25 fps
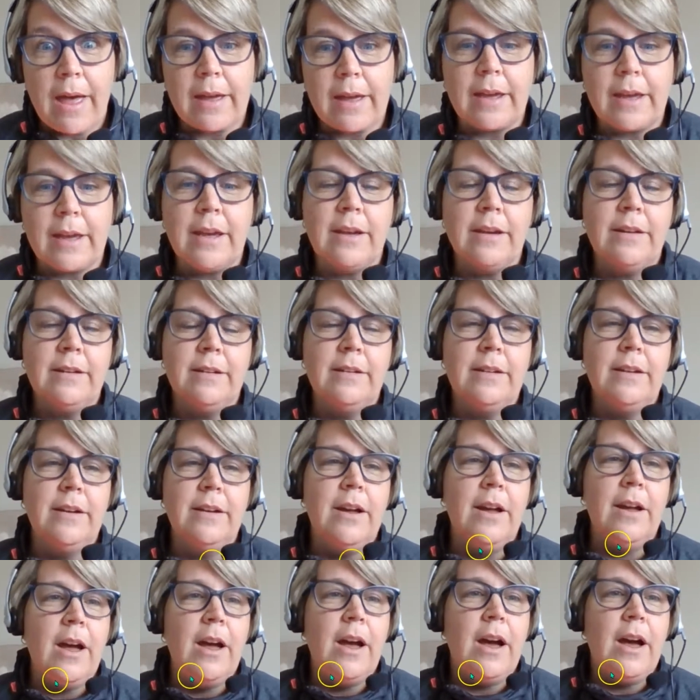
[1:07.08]
back.
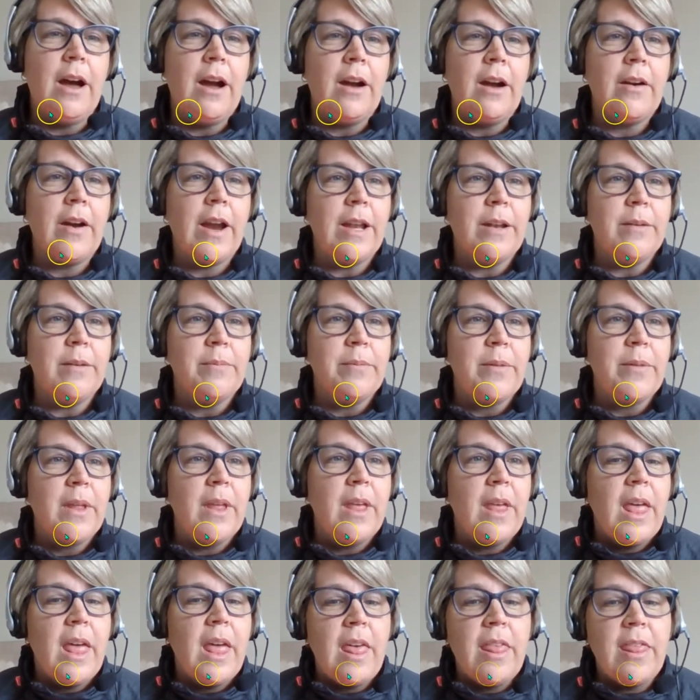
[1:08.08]
All right.
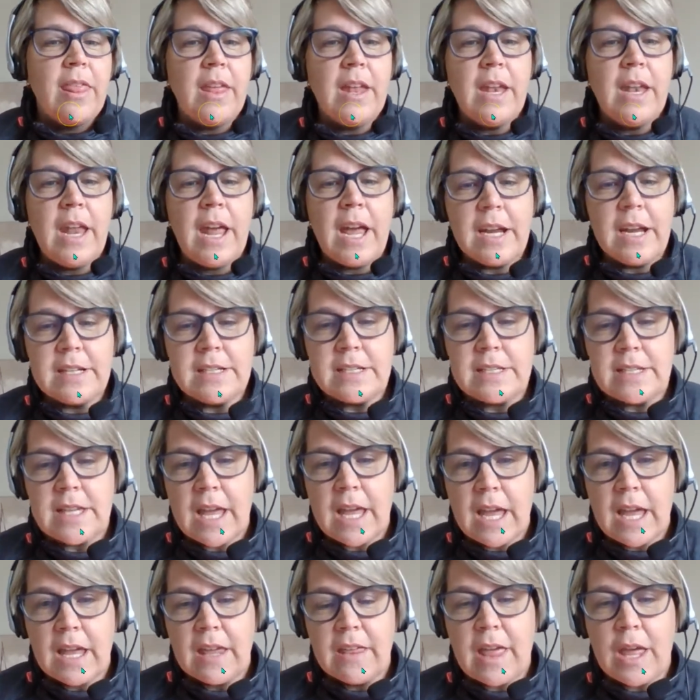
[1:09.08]
The next
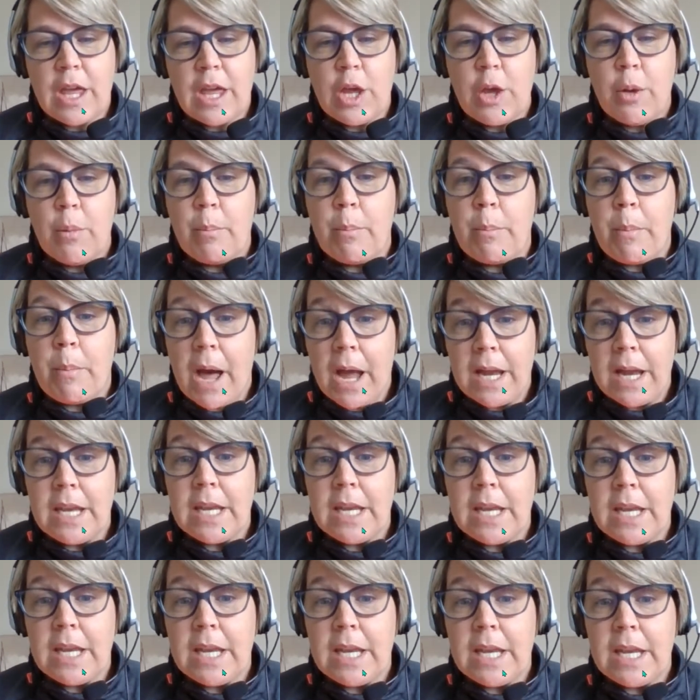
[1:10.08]
thing that you might
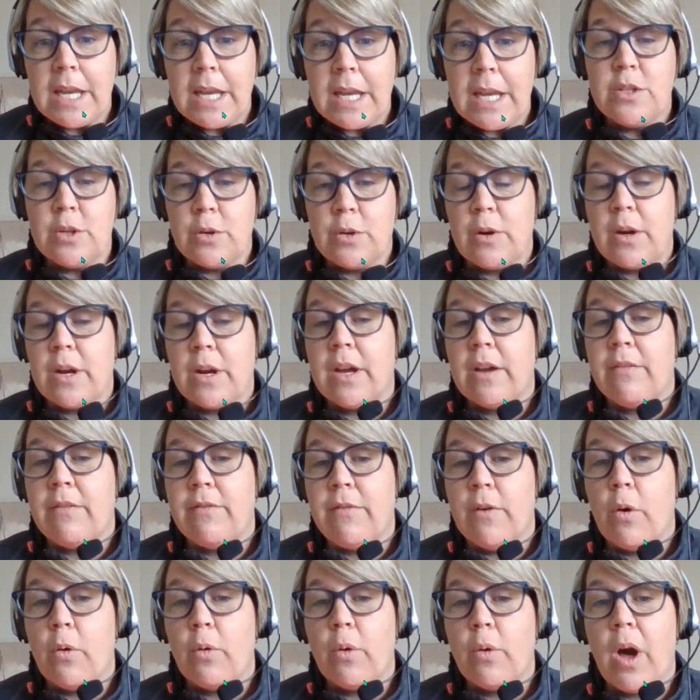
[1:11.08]
need during a
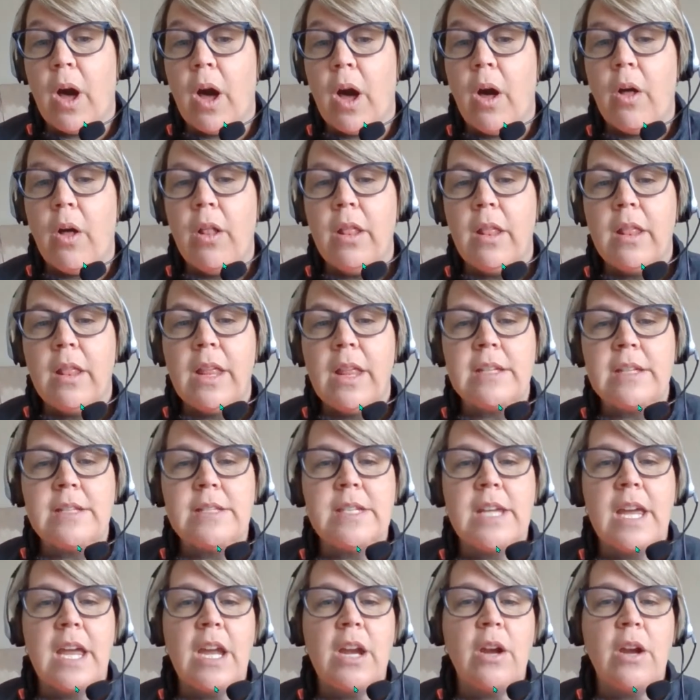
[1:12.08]
phone call, let's
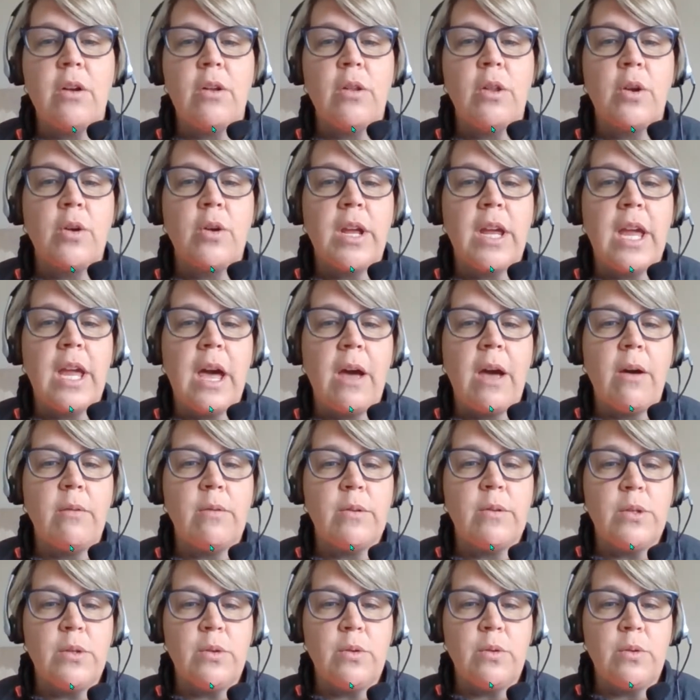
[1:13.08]
say you're learning how
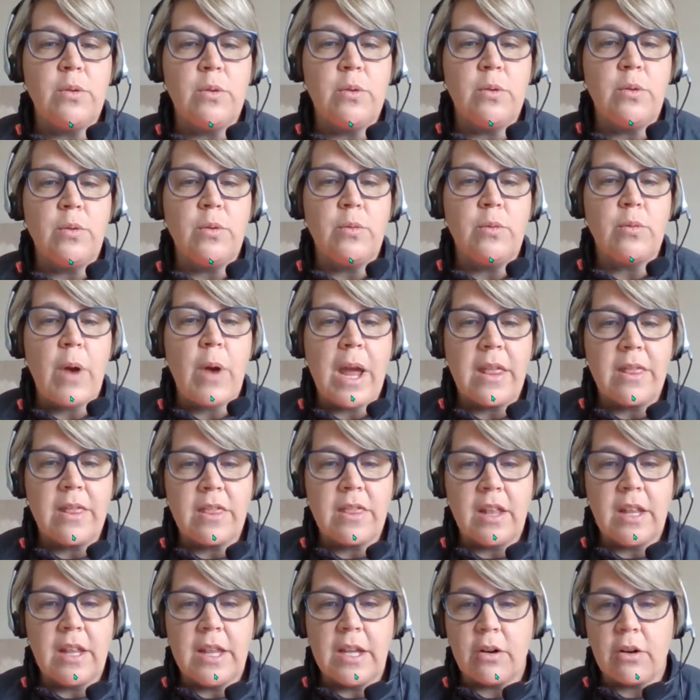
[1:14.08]
to write
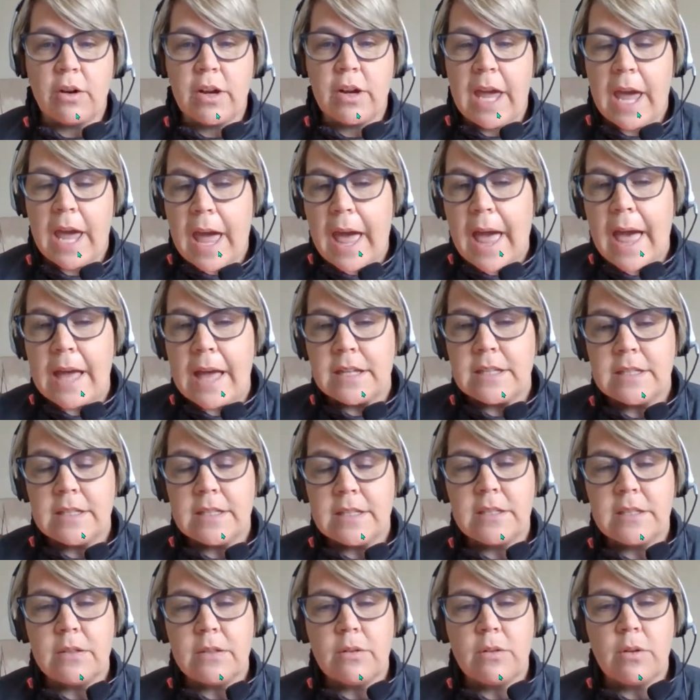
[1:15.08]
the letter cat
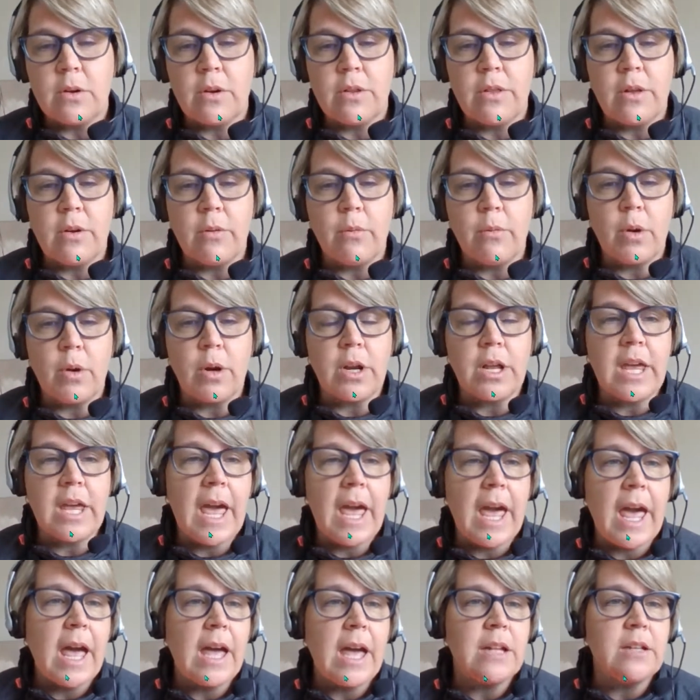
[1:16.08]
or the word
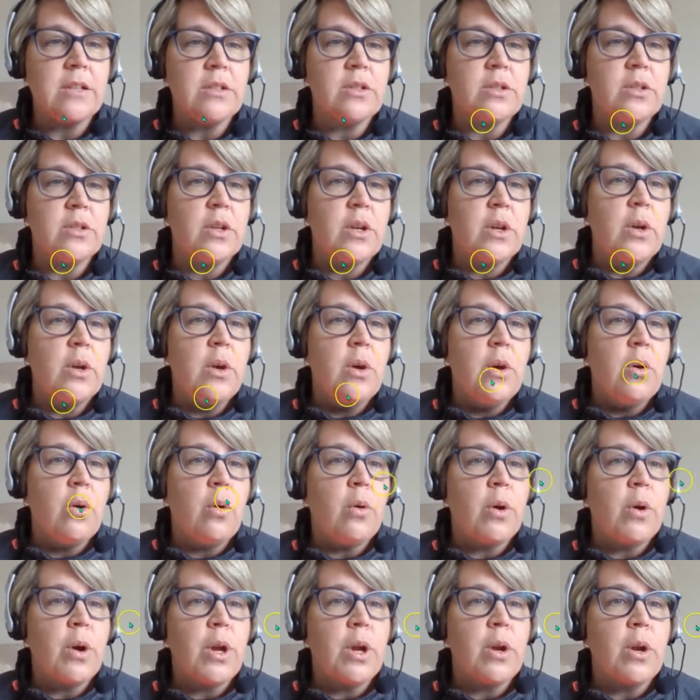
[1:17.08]
cat,
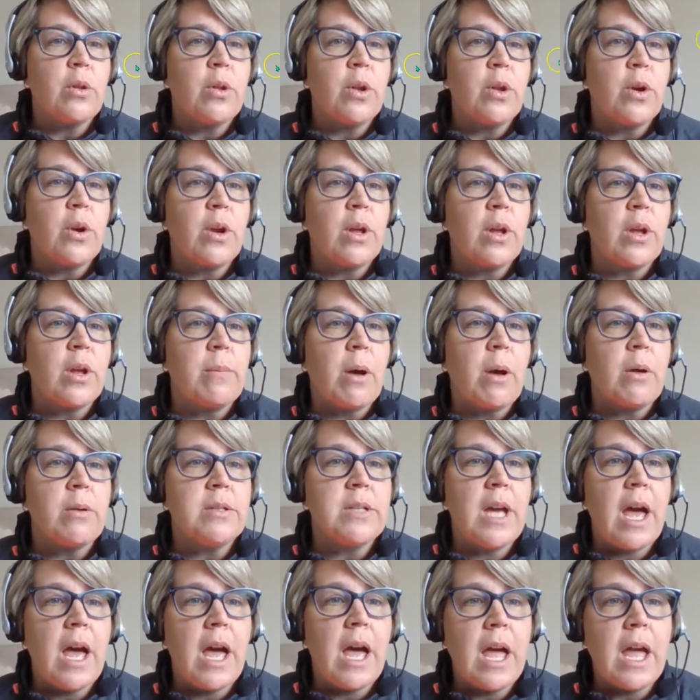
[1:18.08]
or you're learning about
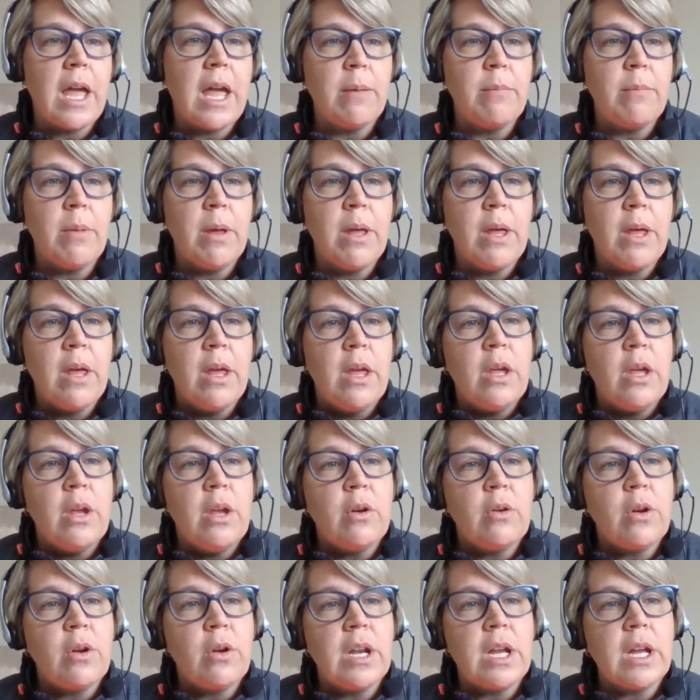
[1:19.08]
time,
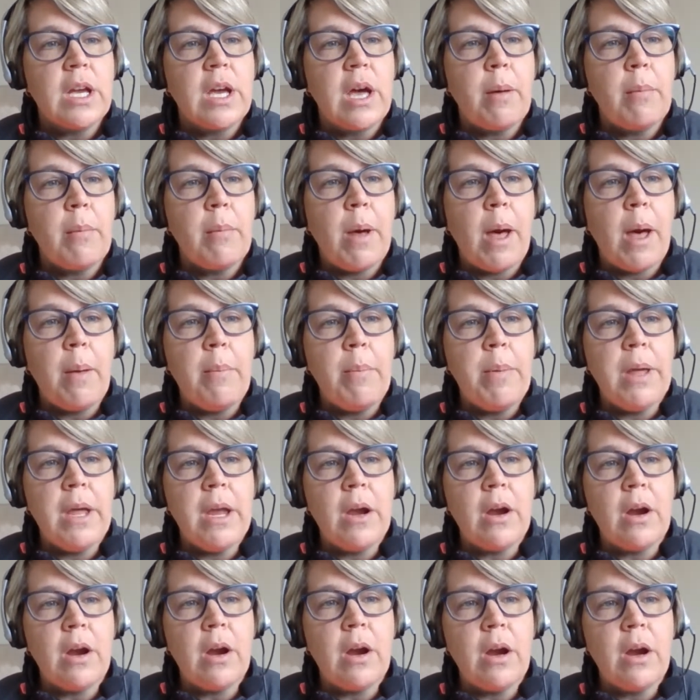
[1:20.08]
you're going to come up
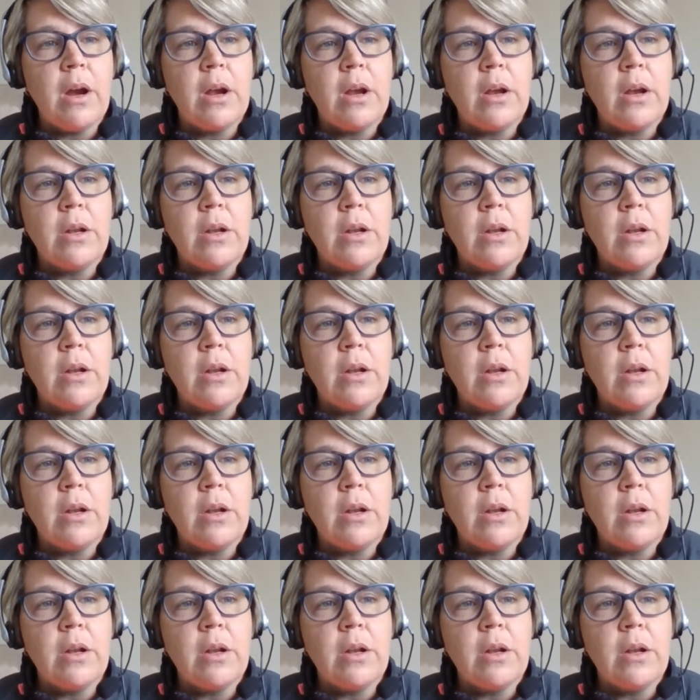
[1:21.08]
here